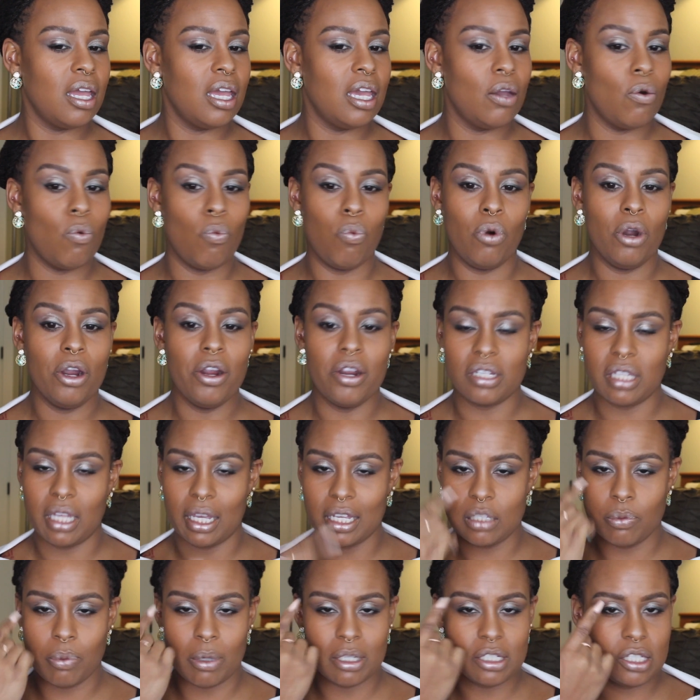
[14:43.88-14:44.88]
it works,
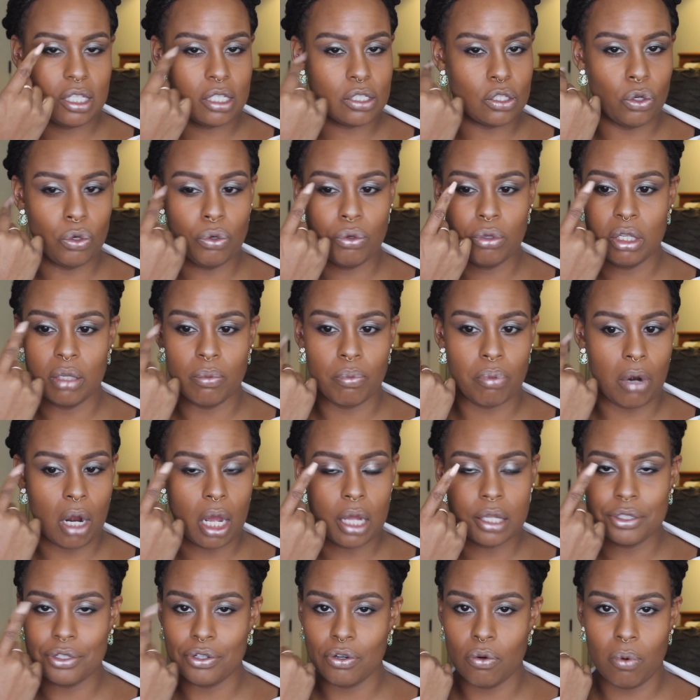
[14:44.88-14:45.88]
like especially this Hoola
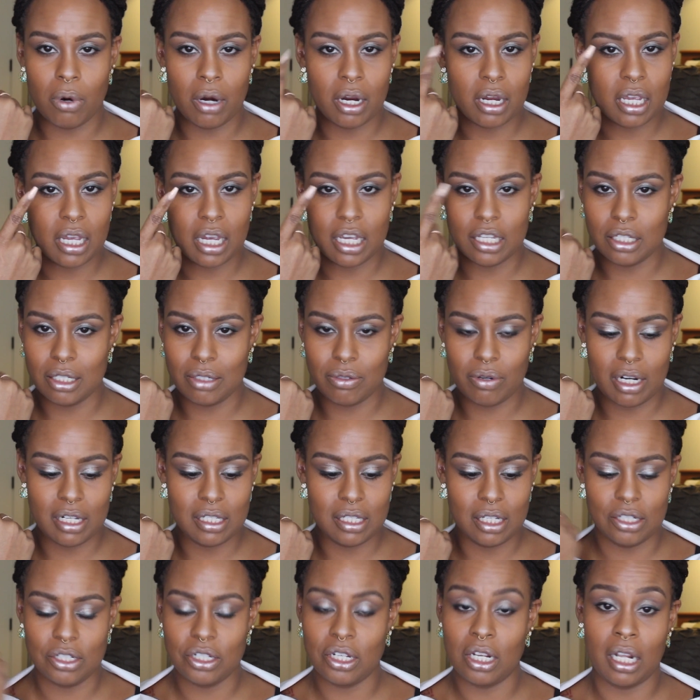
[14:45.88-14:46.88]
bronzer working as a
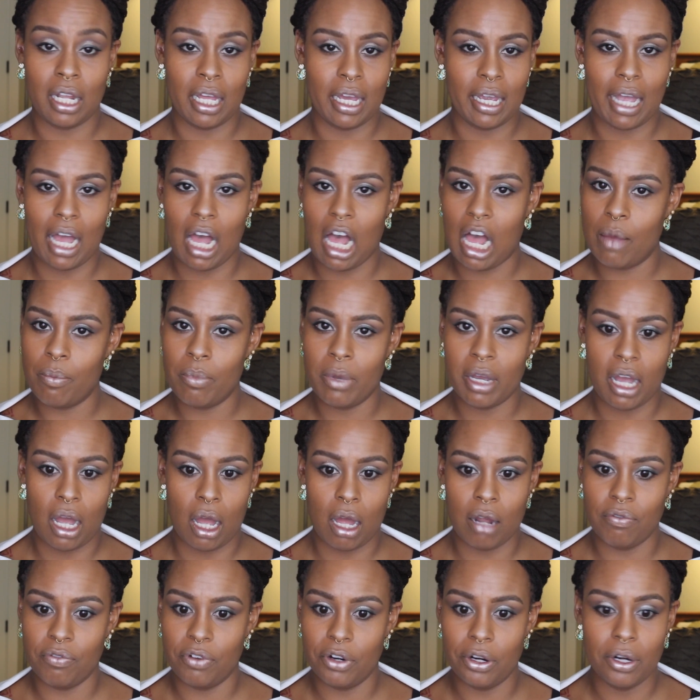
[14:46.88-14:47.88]
transition. Like, I'm a
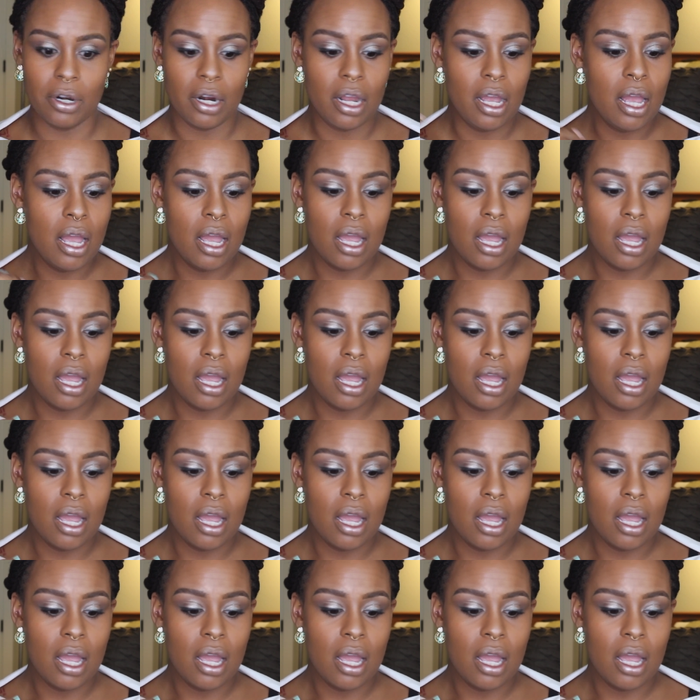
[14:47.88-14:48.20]
convert.